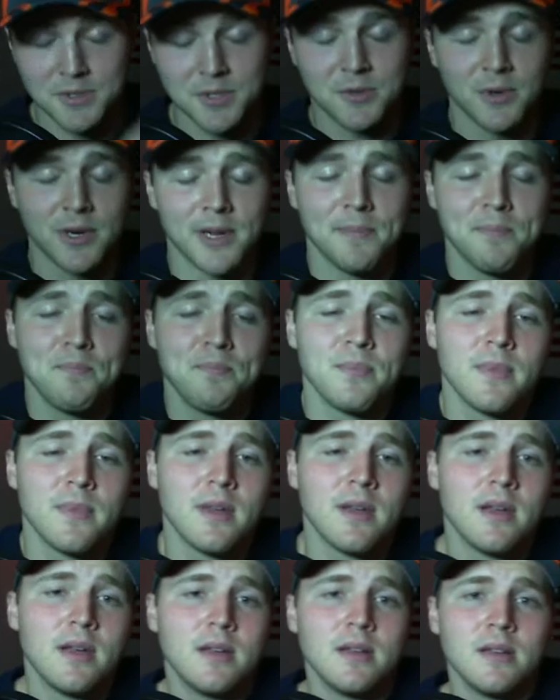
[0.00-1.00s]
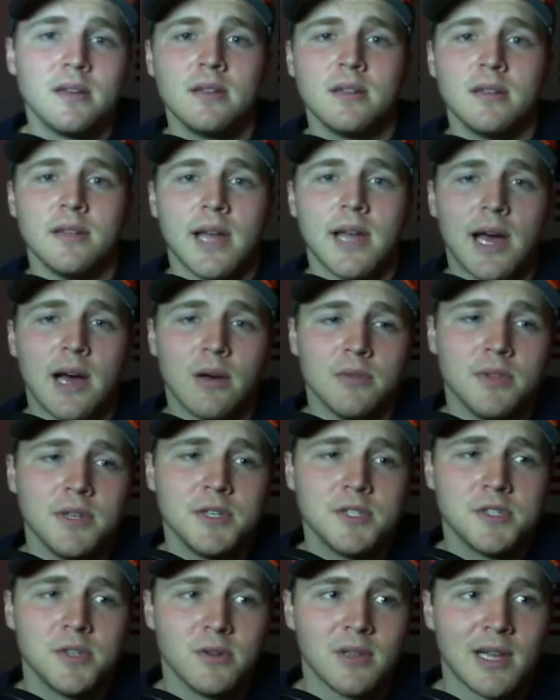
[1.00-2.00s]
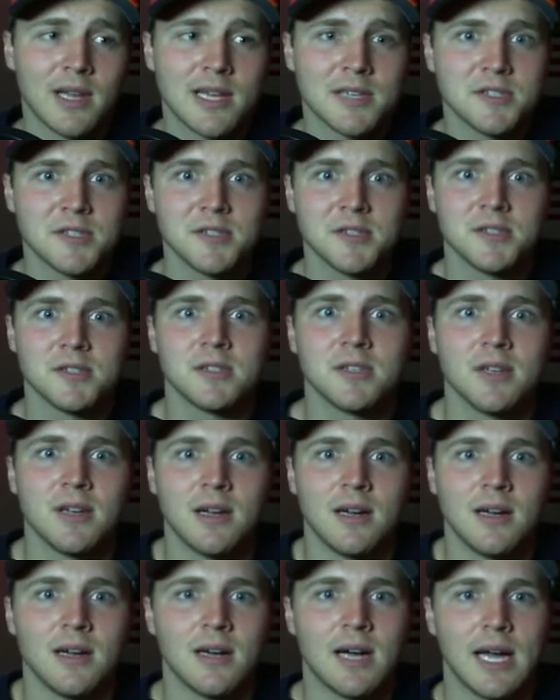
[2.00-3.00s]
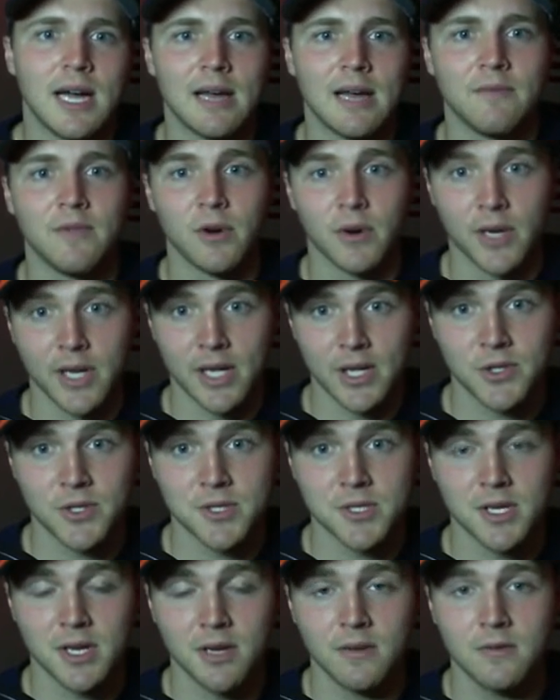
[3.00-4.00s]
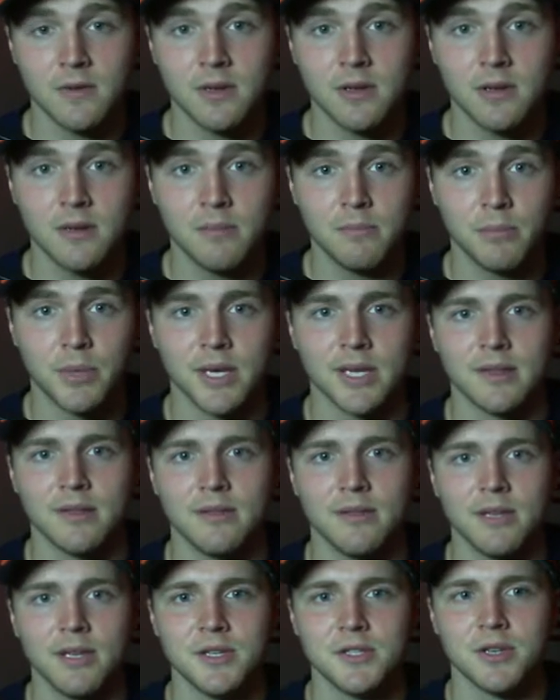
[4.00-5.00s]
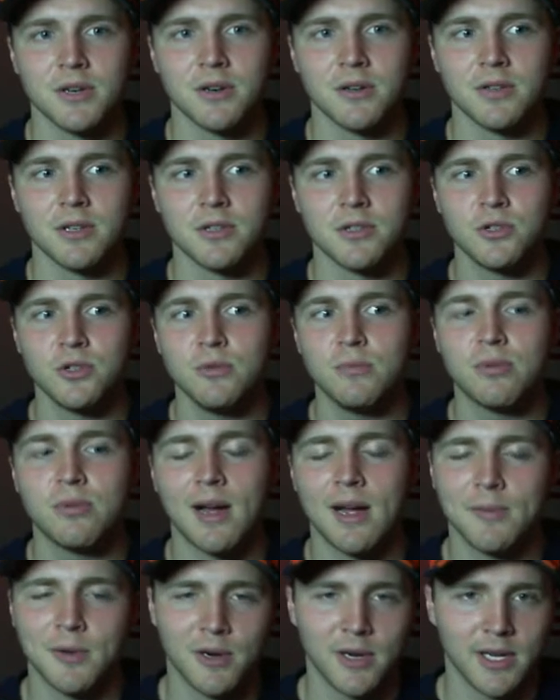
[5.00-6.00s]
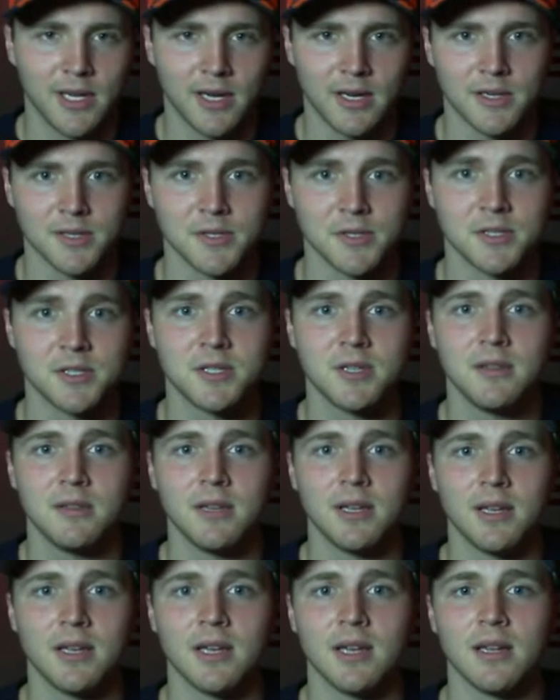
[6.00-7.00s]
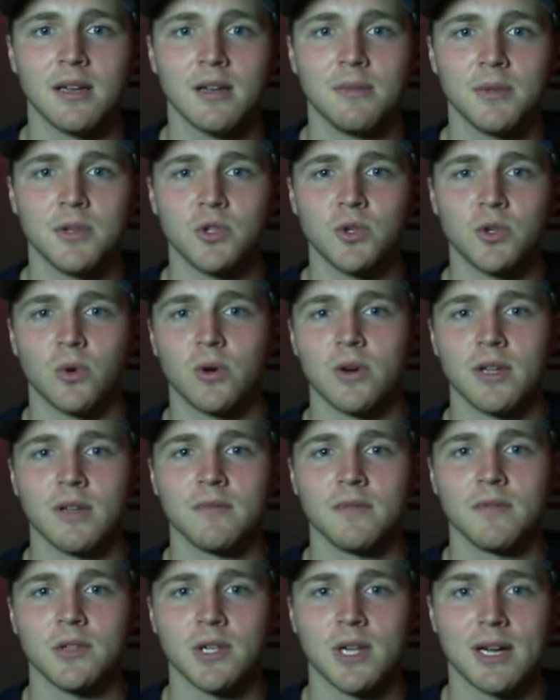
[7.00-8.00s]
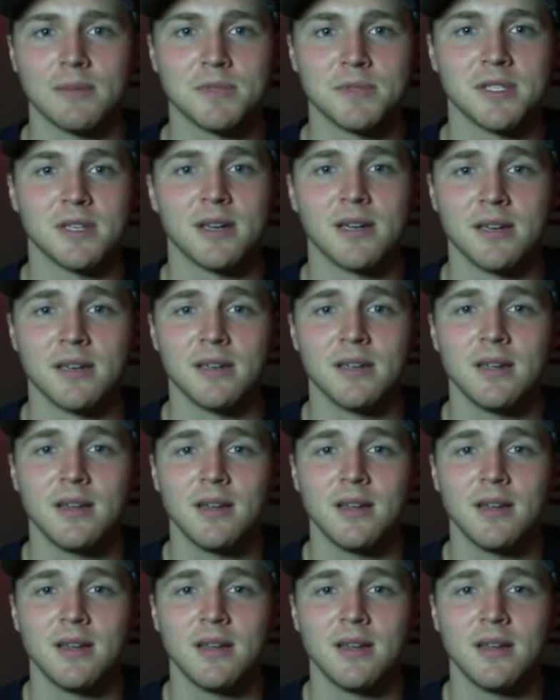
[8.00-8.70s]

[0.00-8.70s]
3. Now, these two classes I have variations of, but these are the two primary guns that get a majority of the jobs done